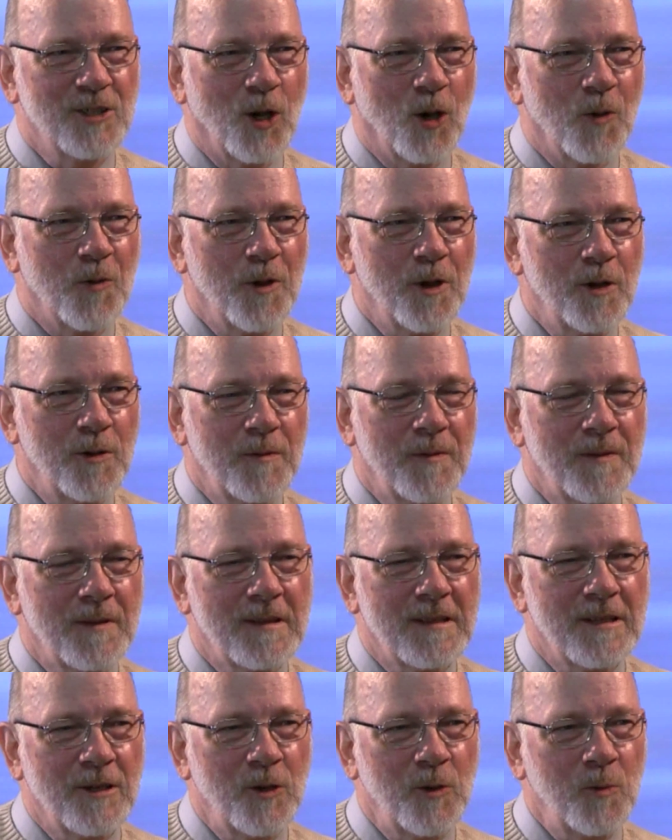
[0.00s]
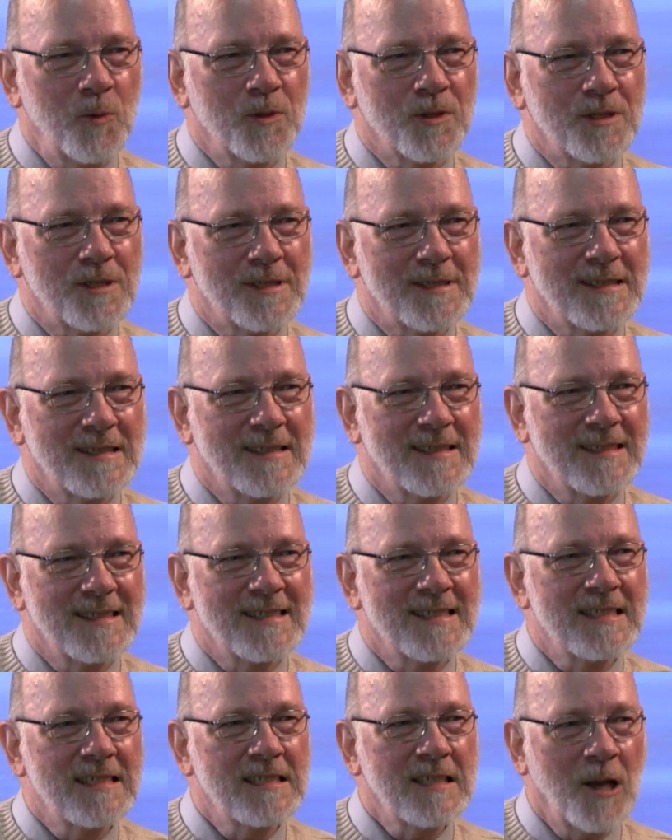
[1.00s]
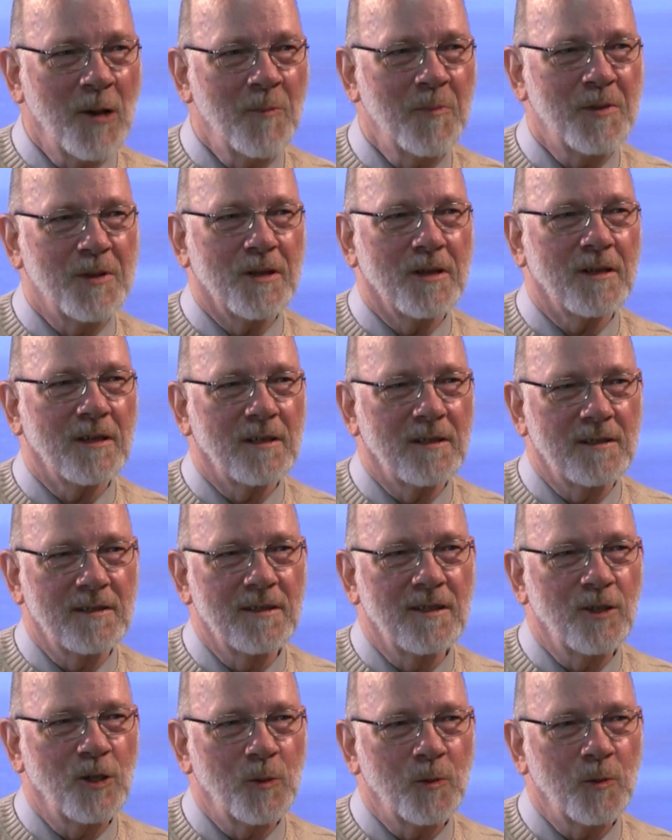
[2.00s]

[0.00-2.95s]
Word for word: So there there was something.